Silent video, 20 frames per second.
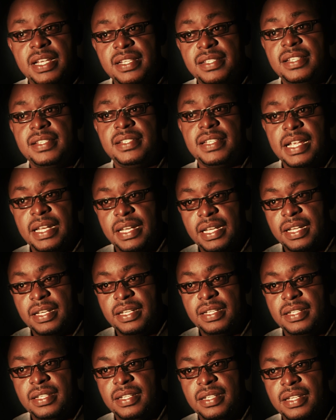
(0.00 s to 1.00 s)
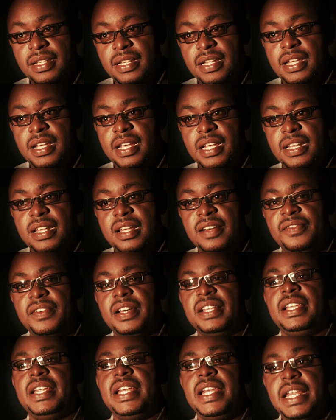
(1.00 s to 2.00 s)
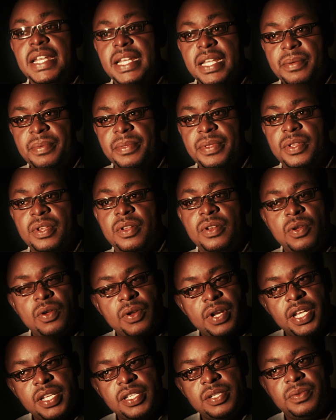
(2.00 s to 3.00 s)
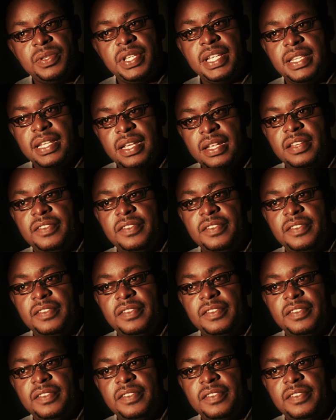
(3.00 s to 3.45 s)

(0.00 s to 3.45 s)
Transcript: highest standard and have an in-depth knowledge within the